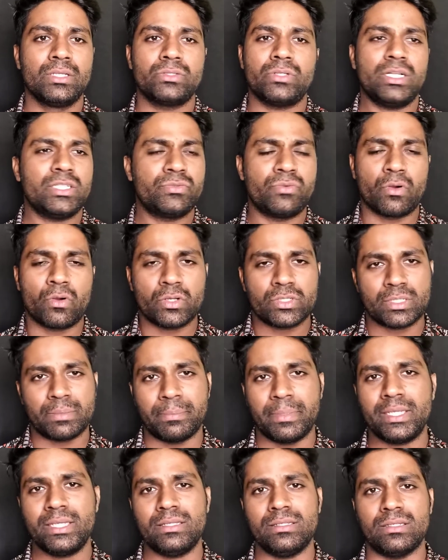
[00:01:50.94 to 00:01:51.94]
So let's focus on
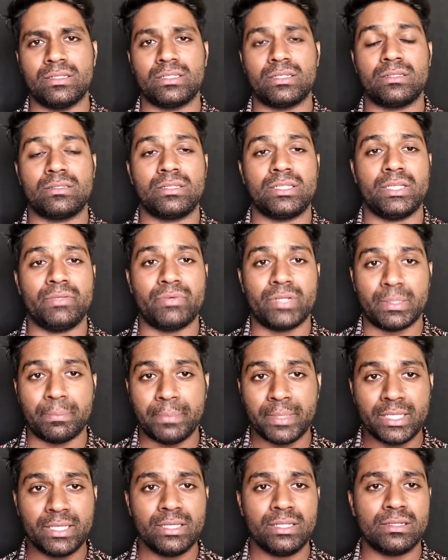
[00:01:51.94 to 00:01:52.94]
beginner. If you're a
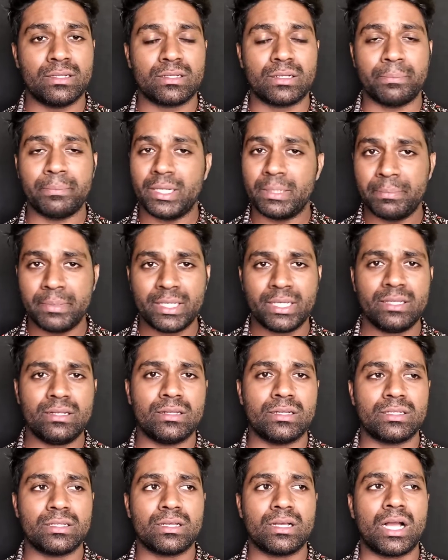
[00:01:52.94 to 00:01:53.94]
beginner, complete
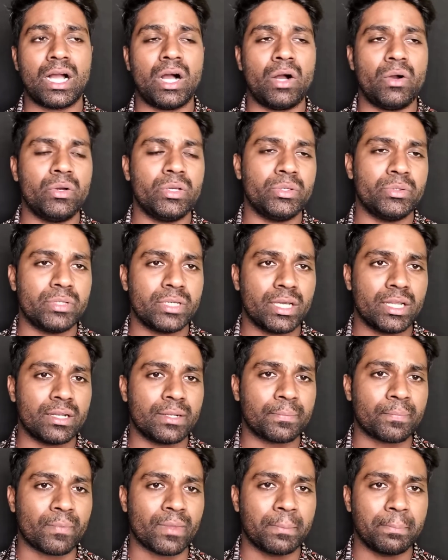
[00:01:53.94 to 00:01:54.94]
beginner, how you
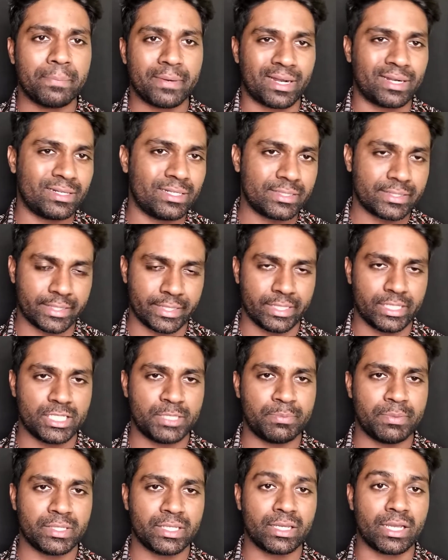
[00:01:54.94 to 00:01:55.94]
can practice English
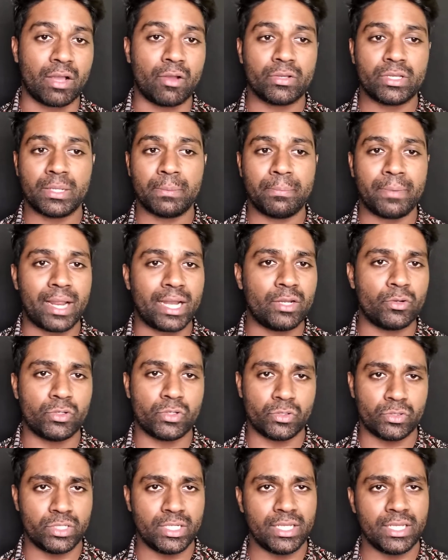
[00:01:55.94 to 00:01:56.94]
speaking, how you can plan out
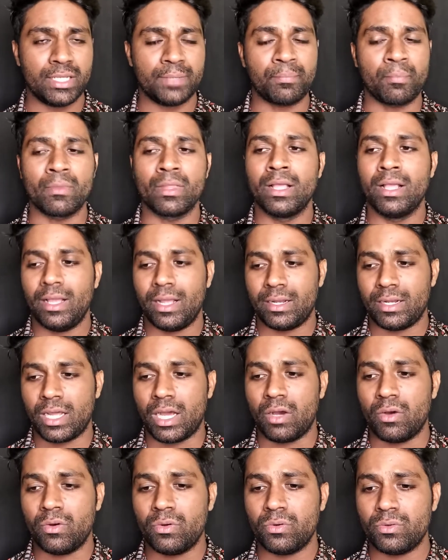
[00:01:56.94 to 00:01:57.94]
your day, and
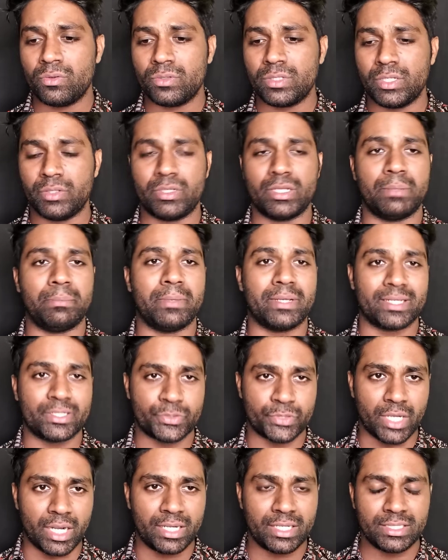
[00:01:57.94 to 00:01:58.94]
how you can make a
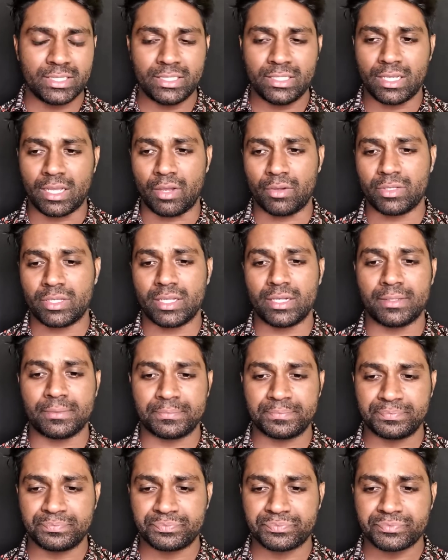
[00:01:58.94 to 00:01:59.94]
strategy, how you
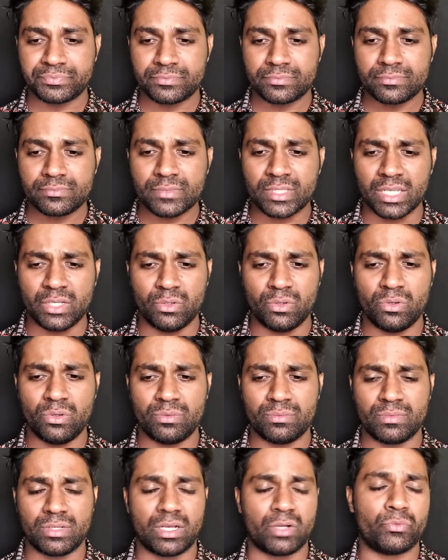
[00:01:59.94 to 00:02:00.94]
can
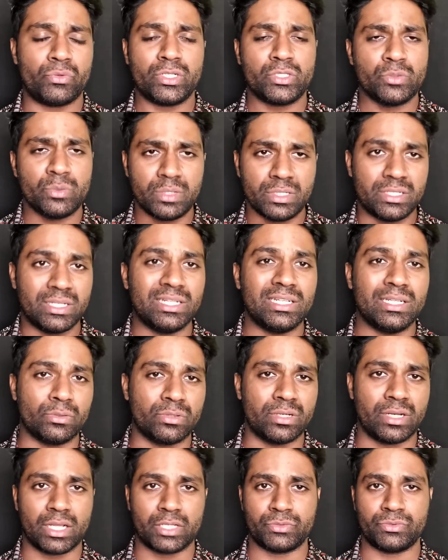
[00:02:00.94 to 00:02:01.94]
what's your daily
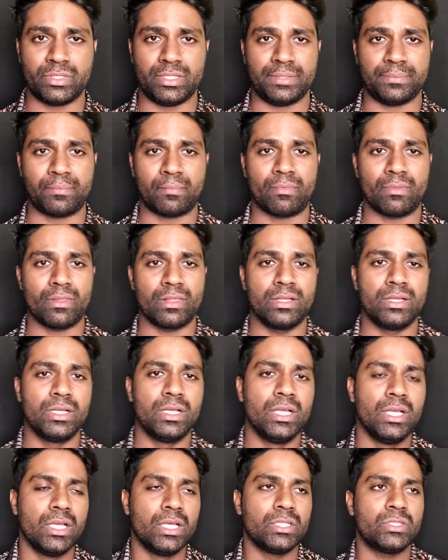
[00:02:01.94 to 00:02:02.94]
routine actually.
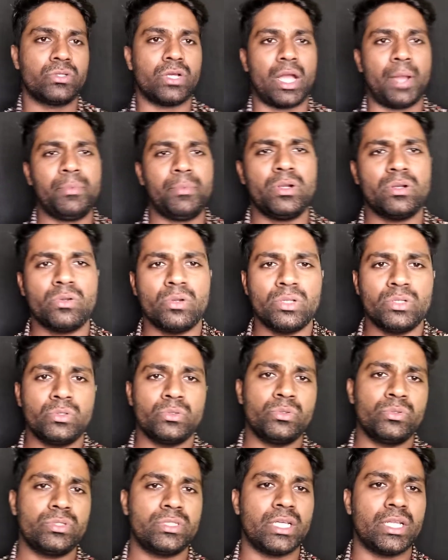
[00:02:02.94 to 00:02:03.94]
So not going
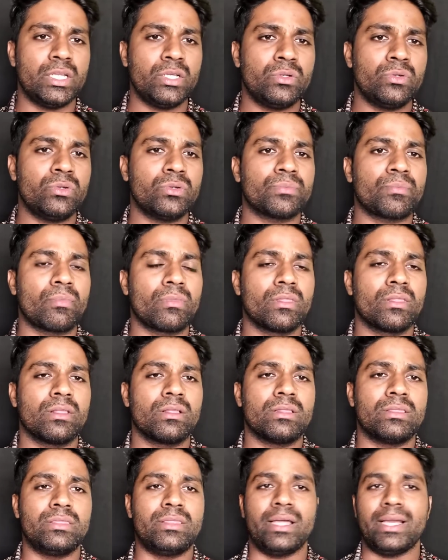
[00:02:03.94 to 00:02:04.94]
to tell you
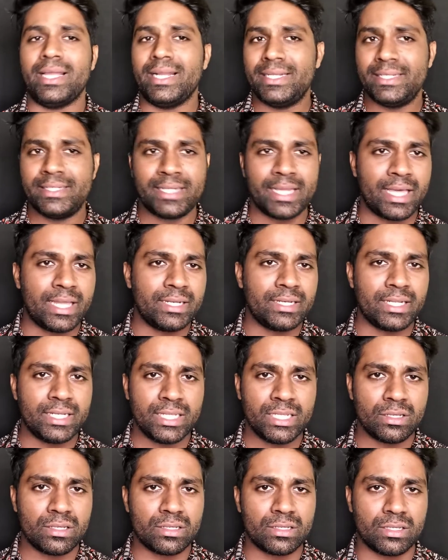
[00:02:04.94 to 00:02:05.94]
the entire
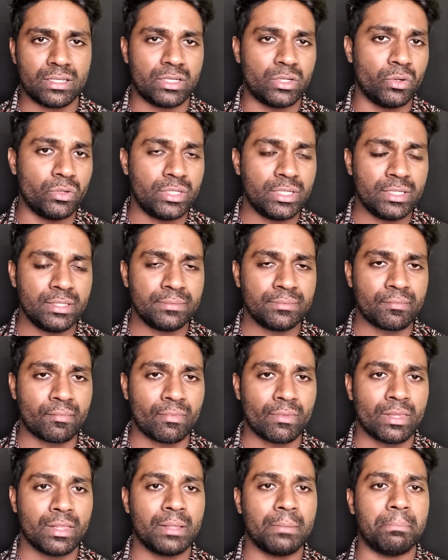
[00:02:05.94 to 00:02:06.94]
daily routine,
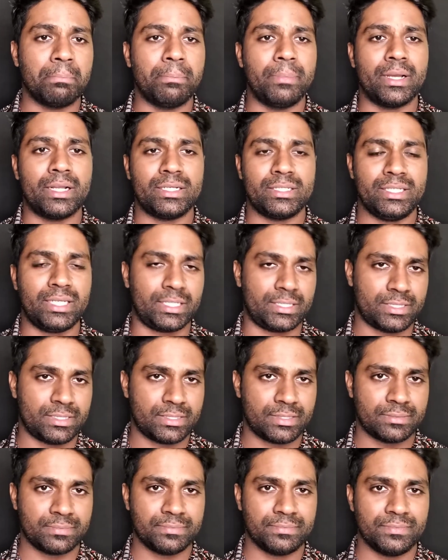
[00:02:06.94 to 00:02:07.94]
but
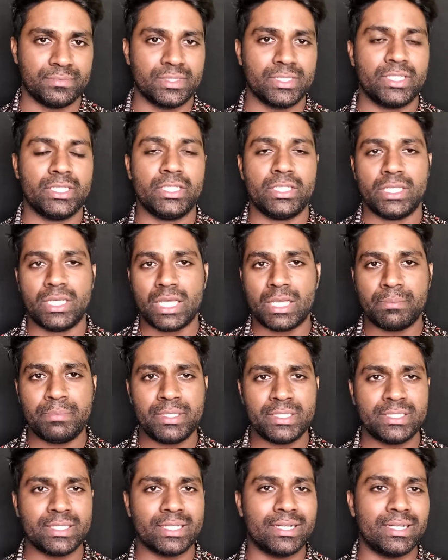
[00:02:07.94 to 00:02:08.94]
yes,
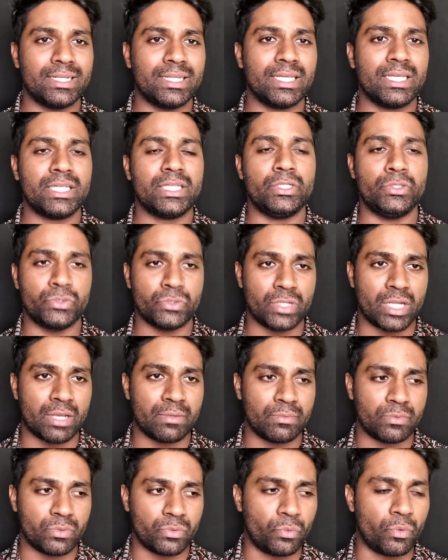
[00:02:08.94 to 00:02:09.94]
every single day you should
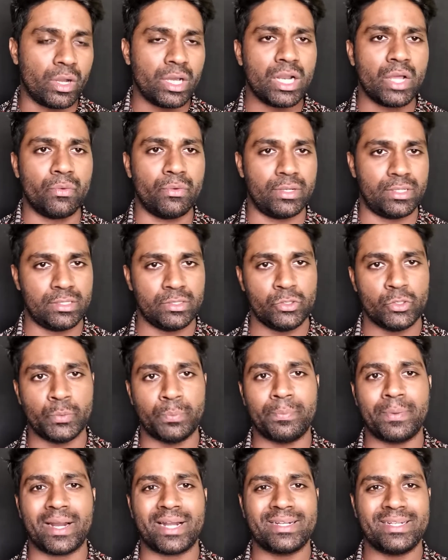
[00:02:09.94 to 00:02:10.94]
have 1 hour to
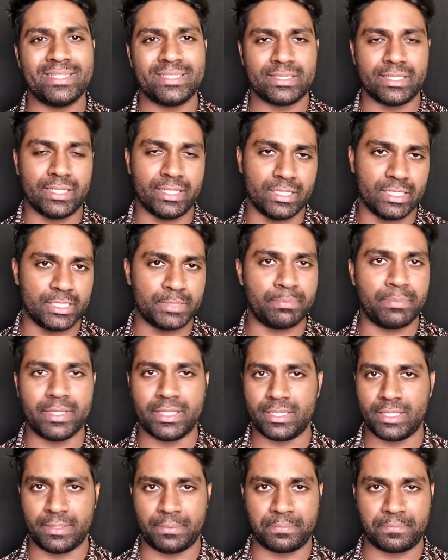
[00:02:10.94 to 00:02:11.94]
practice English
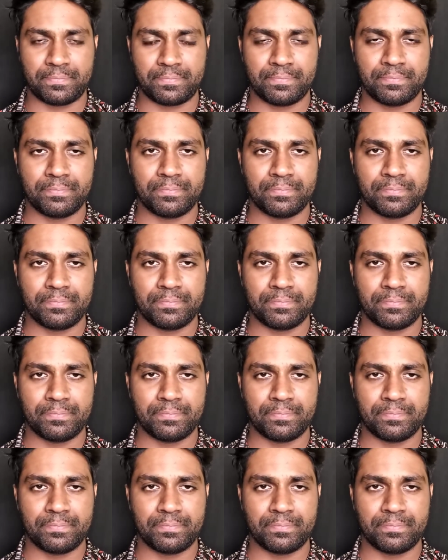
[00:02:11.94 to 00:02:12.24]
speaking.